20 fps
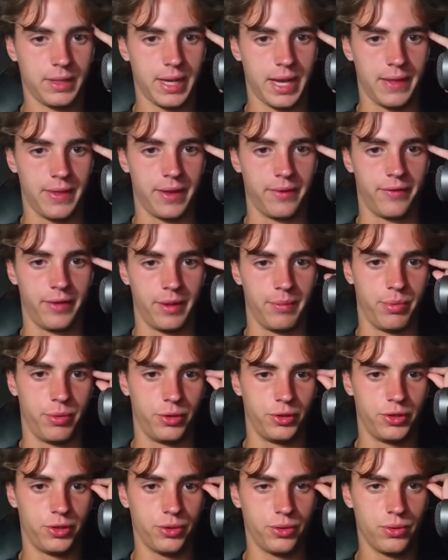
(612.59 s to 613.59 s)
And then for
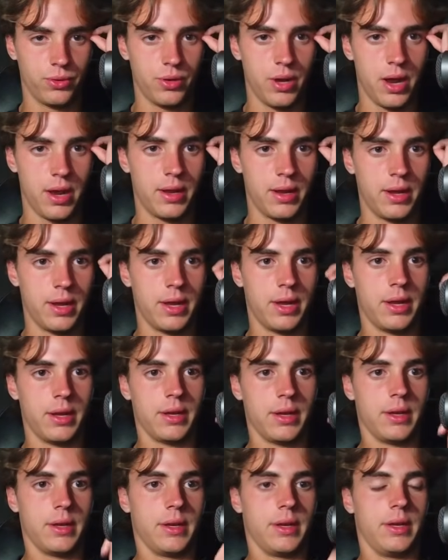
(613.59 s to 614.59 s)
input 2,
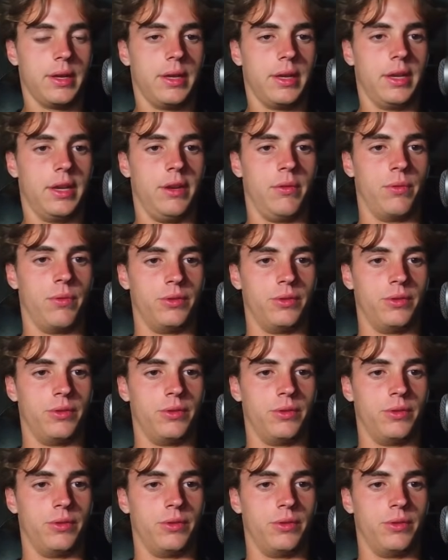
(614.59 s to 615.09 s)
it